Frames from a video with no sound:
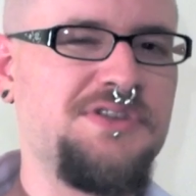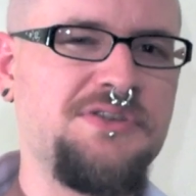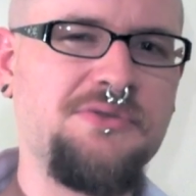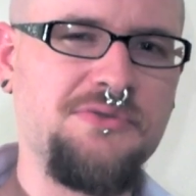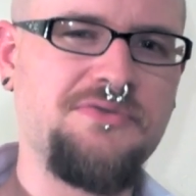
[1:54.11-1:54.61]

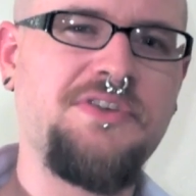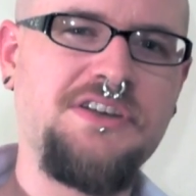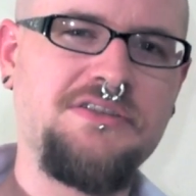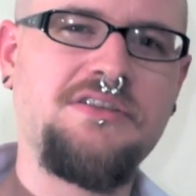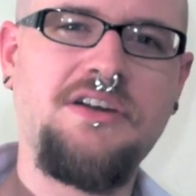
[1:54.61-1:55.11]
general
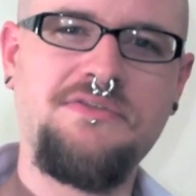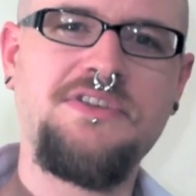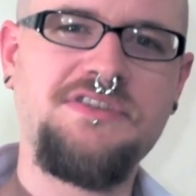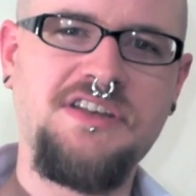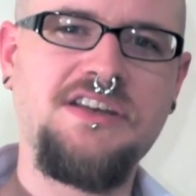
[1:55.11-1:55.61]
feel of
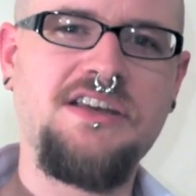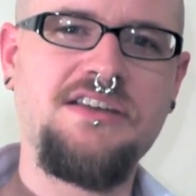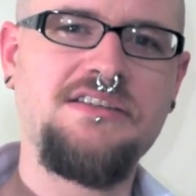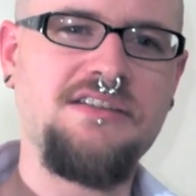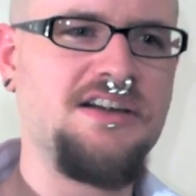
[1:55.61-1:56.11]
the
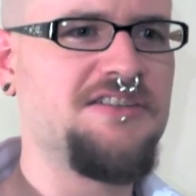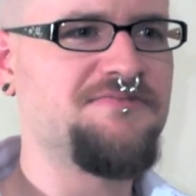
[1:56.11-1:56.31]
Syndicate,